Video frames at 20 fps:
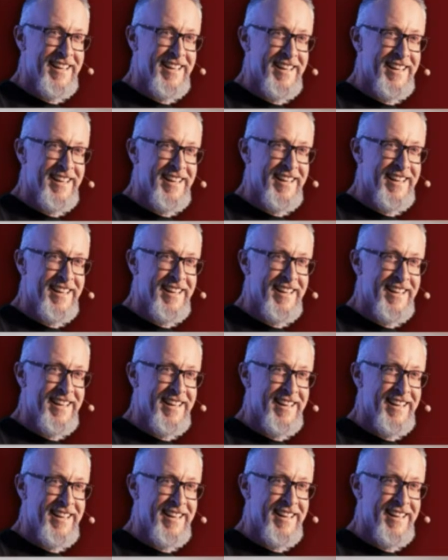
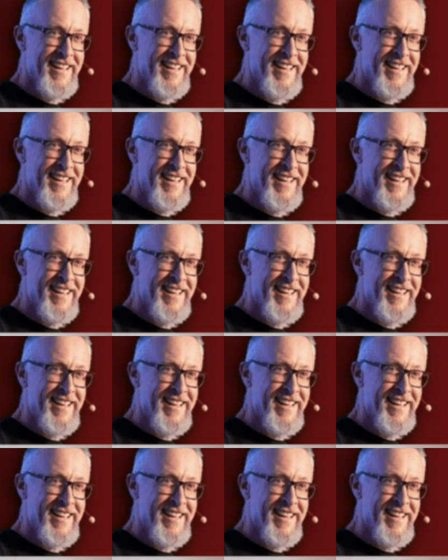
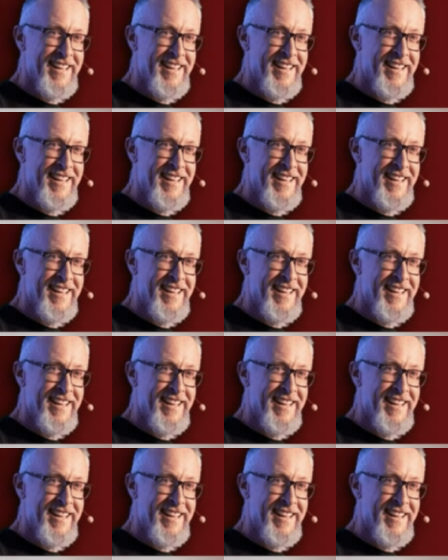
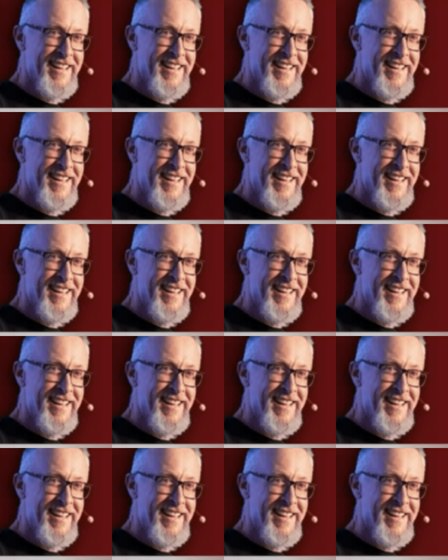
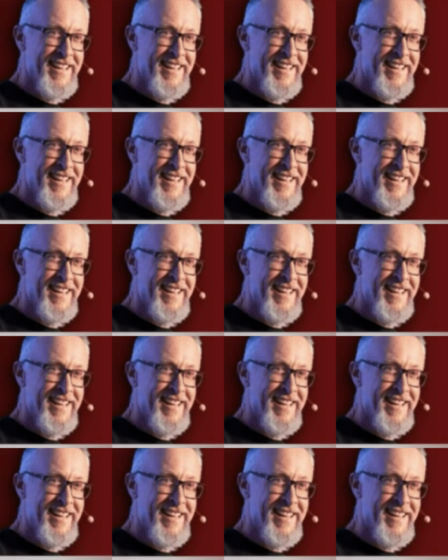
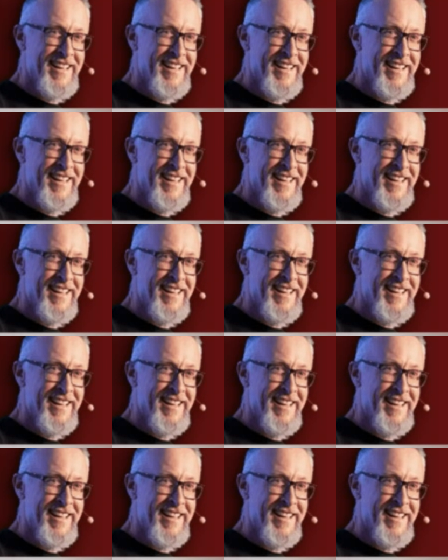
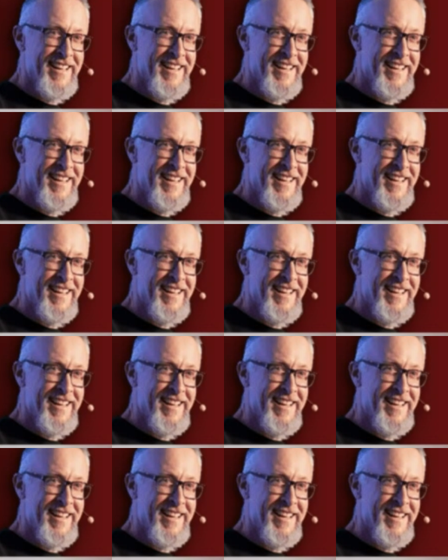[no speech]